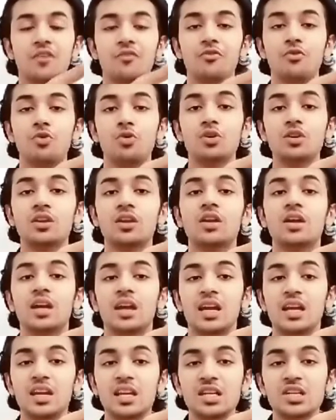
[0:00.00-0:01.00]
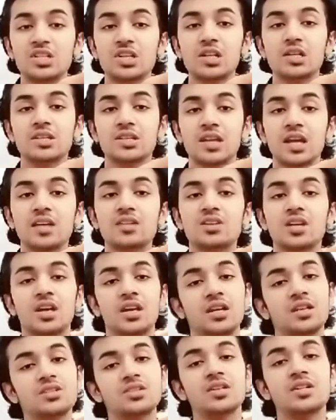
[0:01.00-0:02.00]
Fourth, initial sketch.
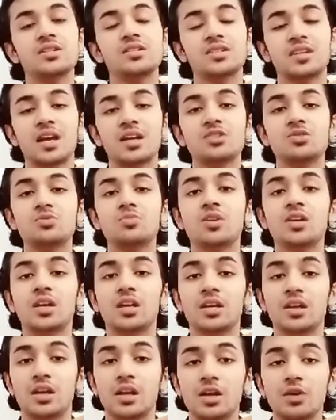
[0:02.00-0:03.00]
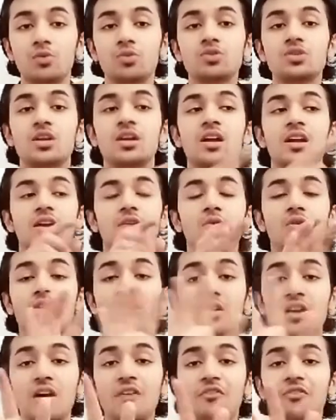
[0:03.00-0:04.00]
Initial sketch will include your
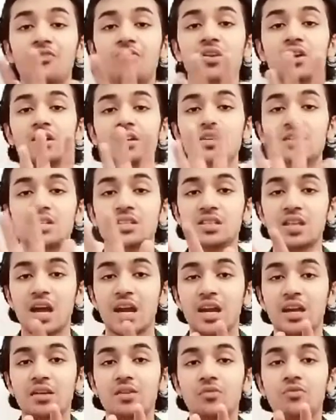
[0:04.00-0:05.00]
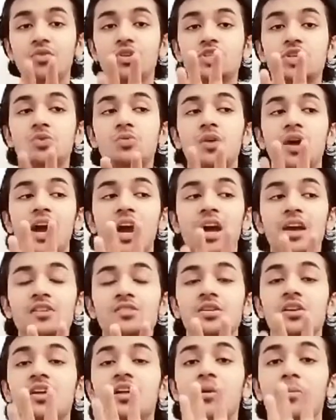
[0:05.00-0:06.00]
rough design which you had
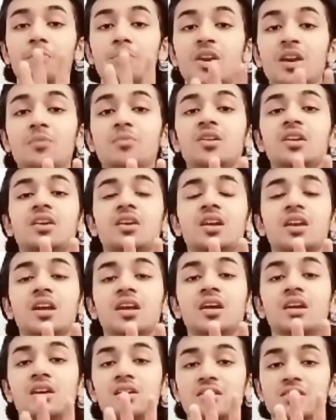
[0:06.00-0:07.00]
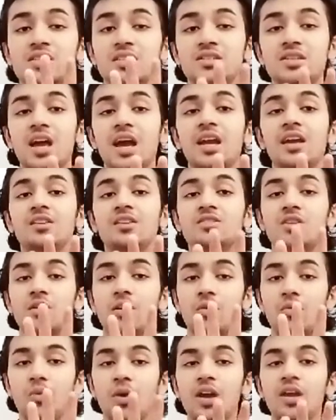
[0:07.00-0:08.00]
preliminarily designed
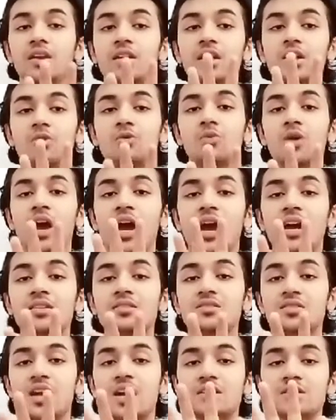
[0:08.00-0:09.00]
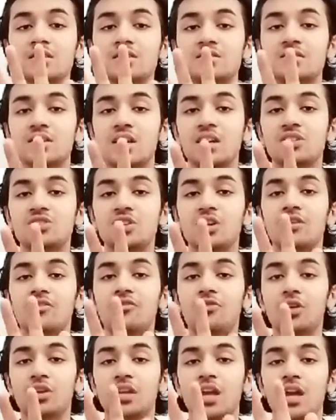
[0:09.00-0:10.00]
when you had started sketching
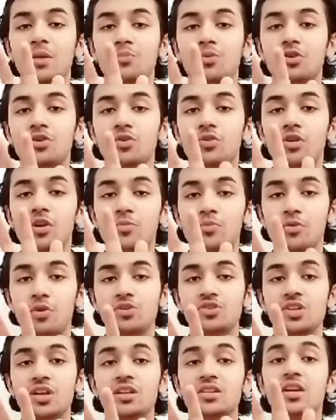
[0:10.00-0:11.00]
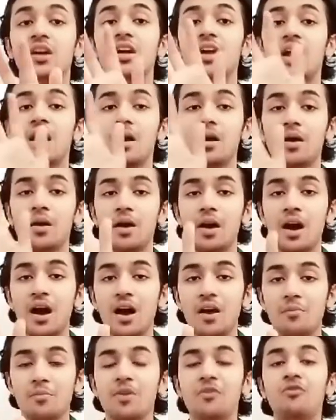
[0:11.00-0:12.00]
for that particular project
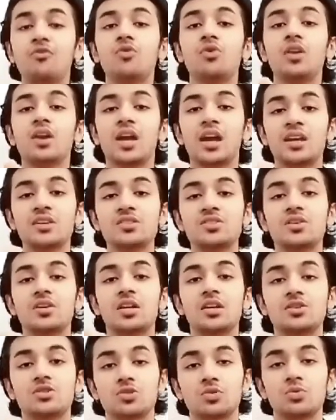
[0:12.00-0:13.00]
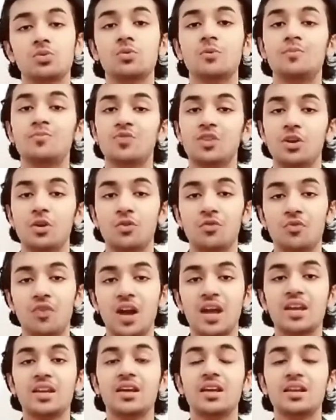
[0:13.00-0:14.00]
before entering to your
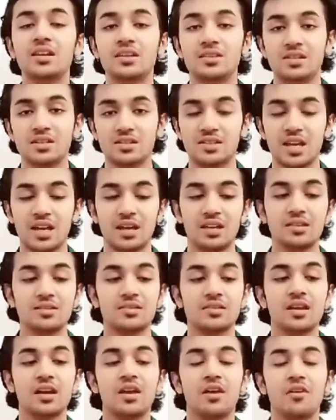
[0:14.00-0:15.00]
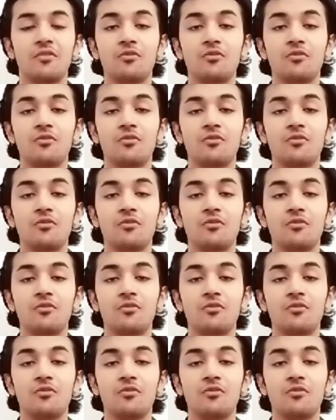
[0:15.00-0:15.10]
final designs.